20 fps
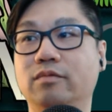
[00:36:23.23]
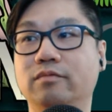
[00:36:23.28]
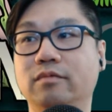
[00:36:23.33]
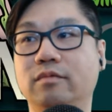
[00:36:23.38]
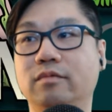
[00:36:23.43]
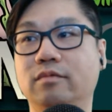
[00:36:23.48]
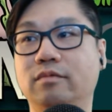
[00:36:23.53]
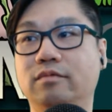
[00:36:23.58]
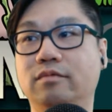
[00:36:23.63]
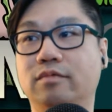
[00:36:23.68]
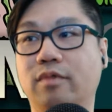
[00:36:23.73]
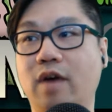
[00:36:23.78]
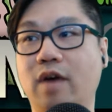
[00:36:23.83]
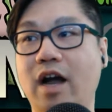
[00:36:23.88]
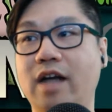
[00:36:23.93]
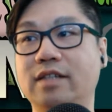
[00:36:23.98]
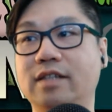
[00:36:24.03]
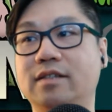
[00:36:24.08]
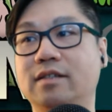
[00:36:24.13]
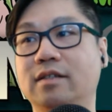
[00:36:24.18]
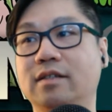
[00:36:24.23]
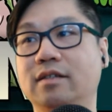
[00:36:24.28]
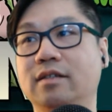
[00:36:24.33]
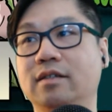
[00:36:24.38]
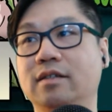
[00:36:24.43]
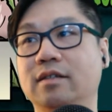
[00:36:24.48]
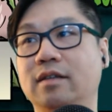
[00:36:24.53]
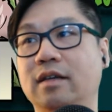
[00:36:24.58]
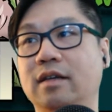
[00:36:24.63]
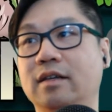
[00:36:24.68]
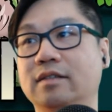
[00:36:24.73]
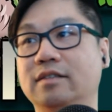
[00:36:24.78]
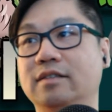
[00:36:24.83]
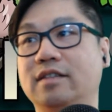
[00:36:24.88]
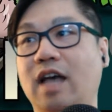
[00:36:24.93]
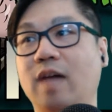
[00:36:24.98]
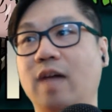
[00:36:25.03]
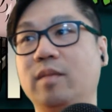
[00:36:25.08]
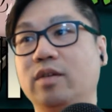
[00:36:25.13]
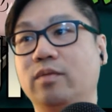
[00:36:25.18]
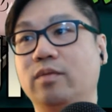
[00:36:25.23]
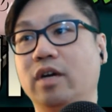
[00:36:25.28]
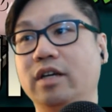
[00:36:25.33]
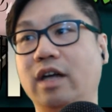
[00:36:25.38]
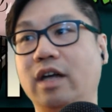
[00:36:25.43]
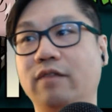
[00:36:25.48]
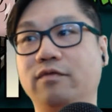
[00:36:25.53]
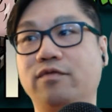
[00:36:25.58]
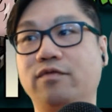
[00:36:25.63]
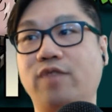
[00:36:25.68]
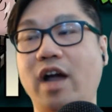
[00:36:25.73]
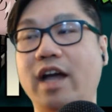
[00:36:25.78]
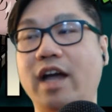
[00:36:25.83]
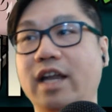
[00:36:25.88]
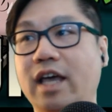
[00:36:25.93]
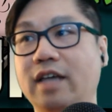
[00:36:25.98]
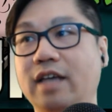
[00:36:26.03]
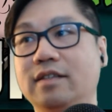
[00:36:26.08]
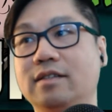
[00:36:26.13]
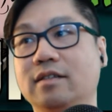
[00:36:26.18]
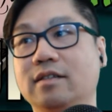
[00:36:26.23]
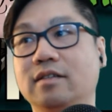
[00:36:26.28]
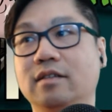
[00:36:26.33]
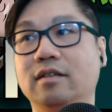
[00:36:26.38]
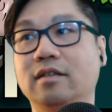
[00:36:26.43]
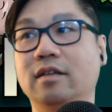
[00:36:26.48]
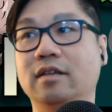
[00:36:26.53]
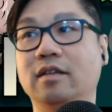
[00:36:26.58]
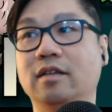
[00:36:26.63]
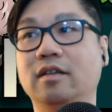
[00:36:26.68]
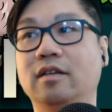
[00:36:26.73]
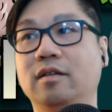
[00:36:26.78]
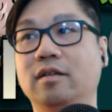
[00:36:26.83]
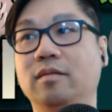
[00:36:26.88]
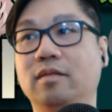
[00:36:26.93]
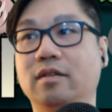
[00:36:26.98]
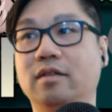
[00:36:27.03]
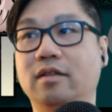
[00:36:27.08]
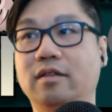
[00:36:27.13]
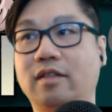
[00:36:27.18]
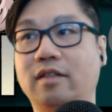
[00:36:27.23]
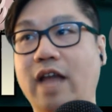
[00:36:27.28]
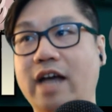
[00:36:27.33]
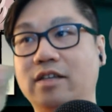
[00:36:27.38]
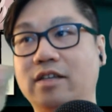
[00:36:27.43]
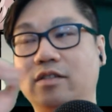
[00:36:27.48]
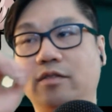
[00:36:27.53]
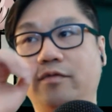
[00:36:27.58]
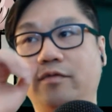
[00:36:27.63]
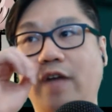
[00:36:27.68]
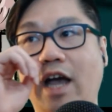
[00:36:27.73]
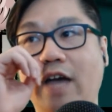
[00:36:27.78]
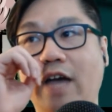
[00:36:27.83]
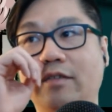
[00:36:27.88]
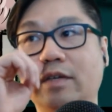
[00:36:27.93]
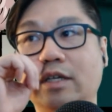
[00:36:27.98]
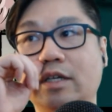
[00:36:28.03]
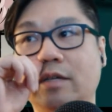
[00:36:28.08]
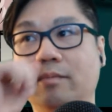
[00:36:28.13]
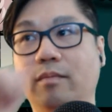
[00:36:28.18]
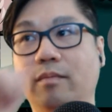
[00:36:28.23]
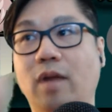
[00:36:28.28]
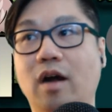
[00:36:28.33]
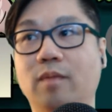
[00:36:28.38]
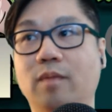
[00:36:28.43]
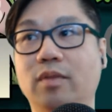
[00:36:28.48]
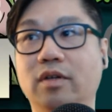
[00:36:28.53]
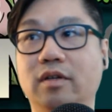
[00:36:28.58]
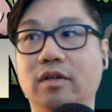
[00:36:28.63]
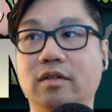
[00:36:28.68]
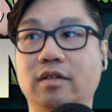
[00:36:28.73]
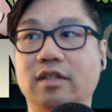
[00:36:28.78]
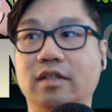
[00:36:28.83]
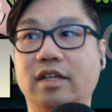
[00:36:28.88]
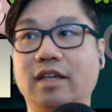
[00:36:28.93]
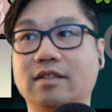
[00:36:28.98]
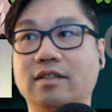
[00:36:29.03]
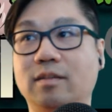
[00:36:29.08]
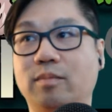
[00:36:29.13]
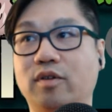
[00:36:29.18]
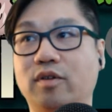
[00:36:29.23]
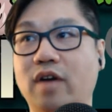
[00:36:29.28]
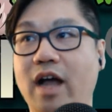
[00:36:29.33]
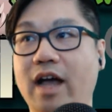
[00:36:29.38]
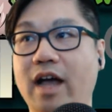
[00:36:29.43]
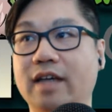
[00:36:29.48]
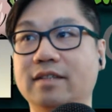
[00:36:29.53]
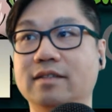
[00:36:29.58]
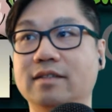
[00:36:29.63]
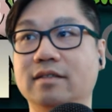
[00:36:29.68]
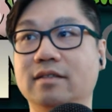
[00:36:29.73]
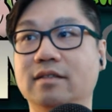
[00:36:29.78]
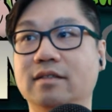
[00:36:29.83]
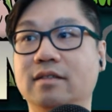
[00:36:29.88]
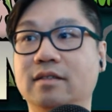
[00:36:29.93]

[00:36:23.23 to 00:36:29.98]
Ross, Zombie Run on Fridays. Last surviving marble gets a prize.